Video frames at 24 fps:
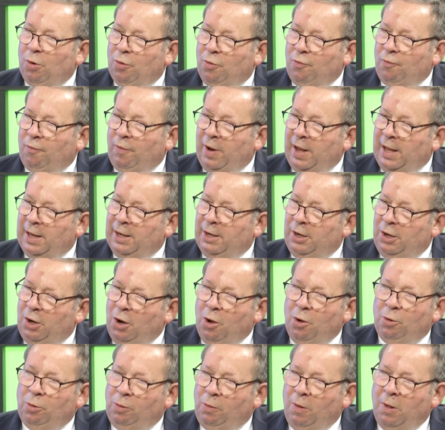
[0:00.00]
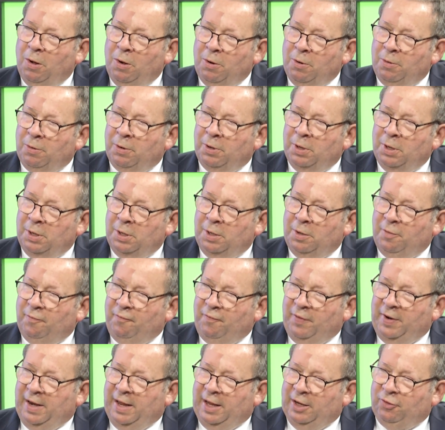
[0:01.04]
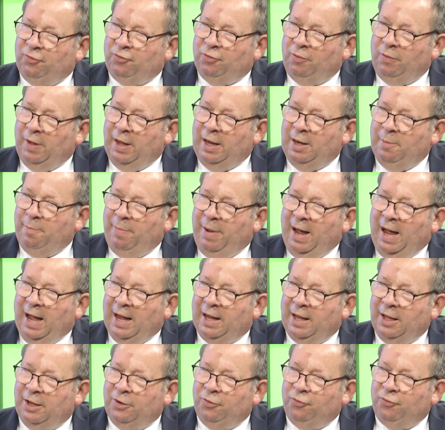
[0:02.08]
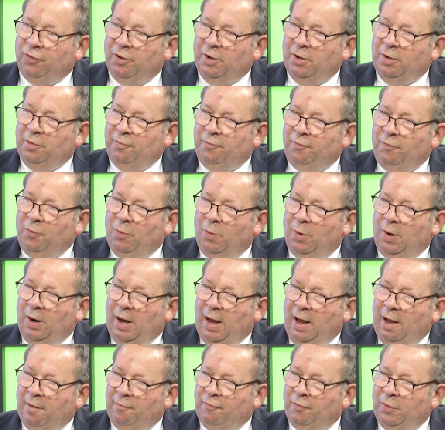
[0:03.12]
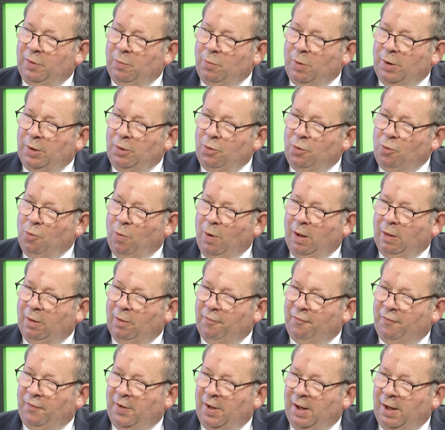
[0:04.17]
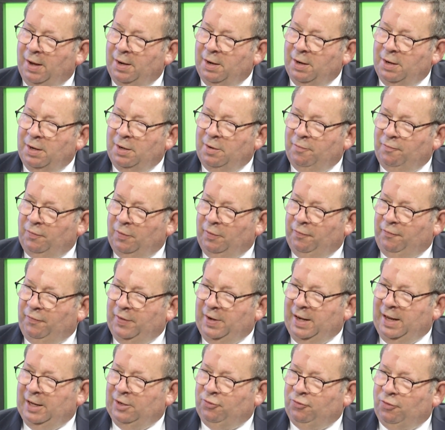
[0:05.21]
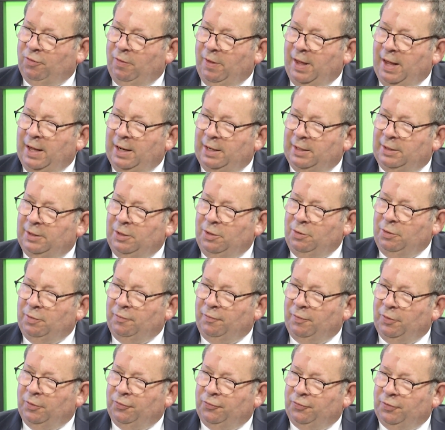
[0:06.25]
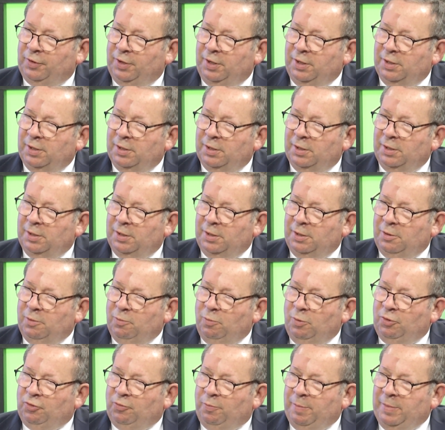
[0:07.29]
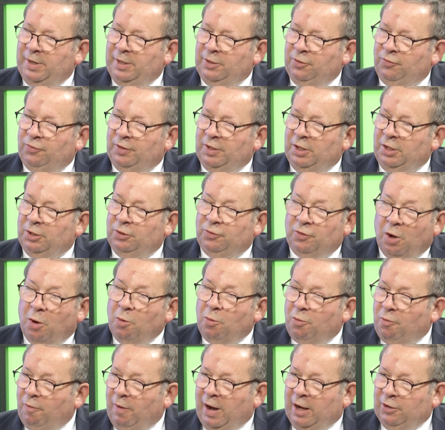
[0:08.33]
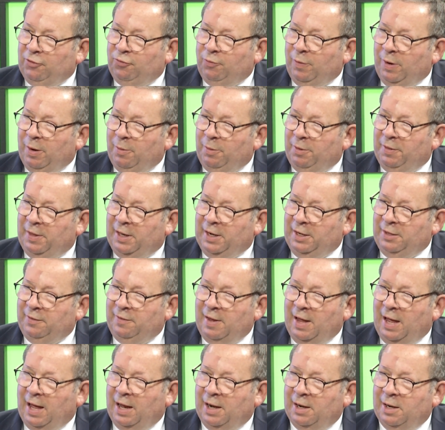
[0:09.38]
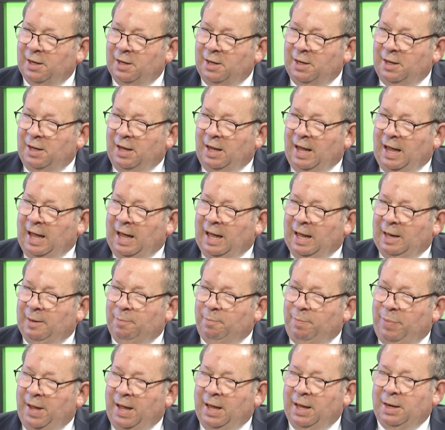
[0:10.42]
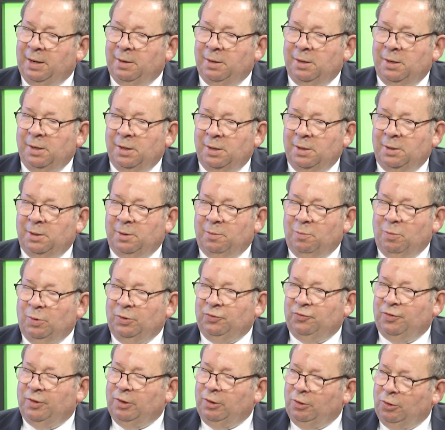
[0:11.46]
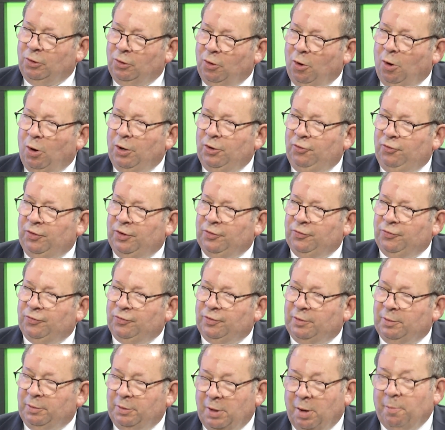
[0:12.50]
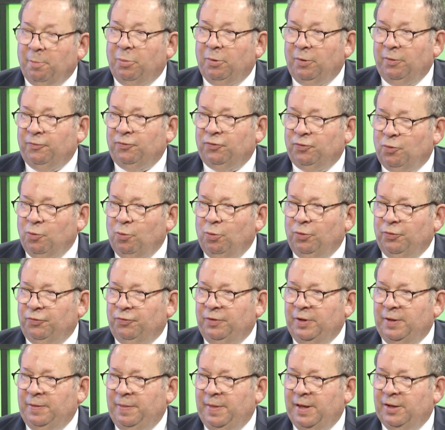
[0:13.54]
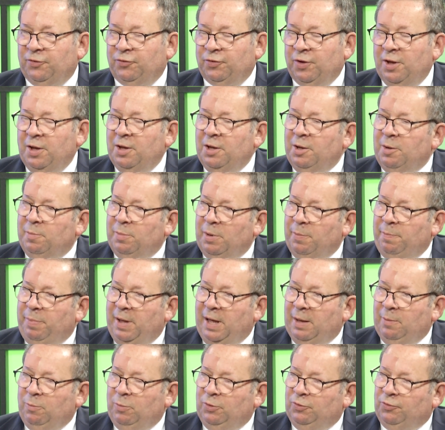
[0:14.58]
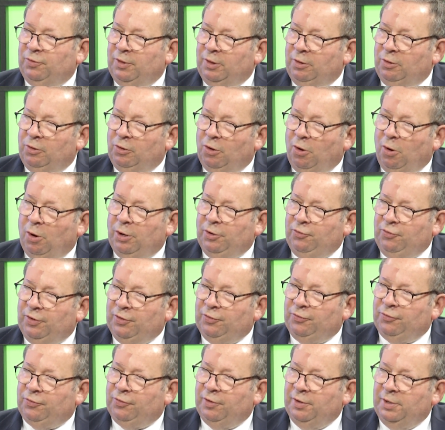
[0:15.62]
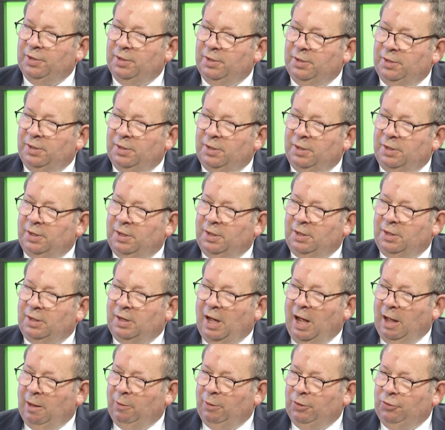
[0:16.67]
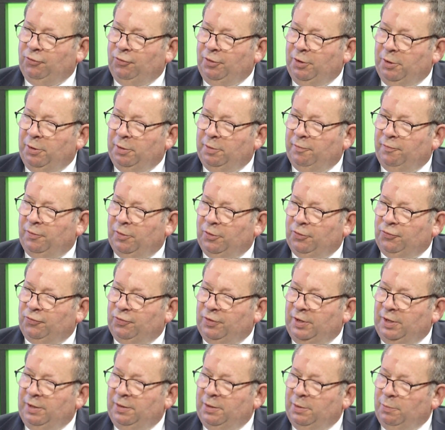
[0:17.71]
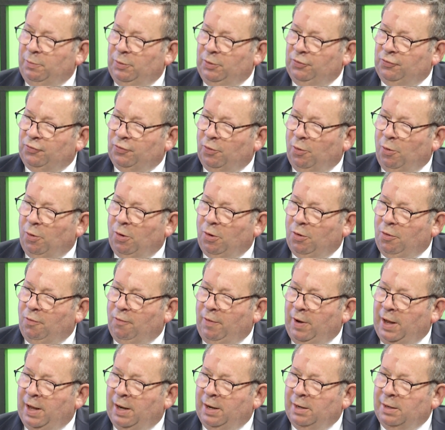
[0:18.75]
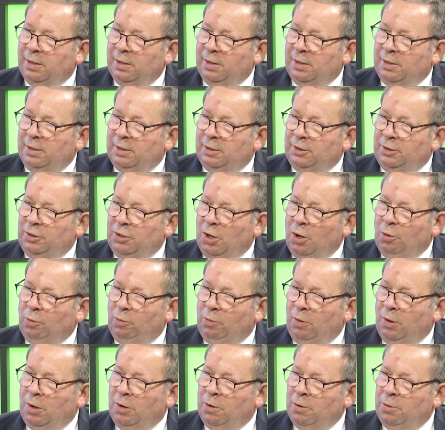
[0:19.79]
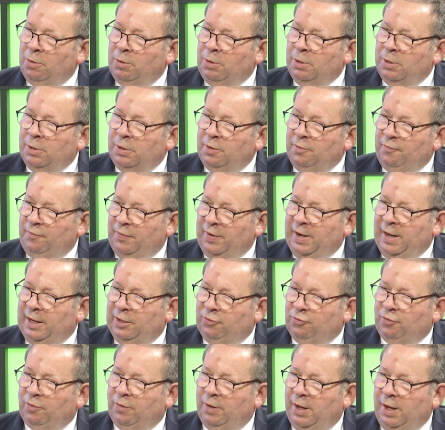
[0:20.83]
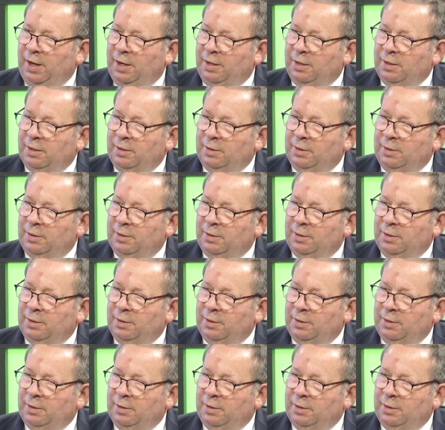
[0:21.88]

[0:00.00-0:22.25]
grant, no loan financial aid package for everyone who qualified for financial aid at the university. Which means that you don't graduate with any debt. And Penn was the largest, a number of schools did this, but Penn was the largest college or university that was all grant, no loan financial aid.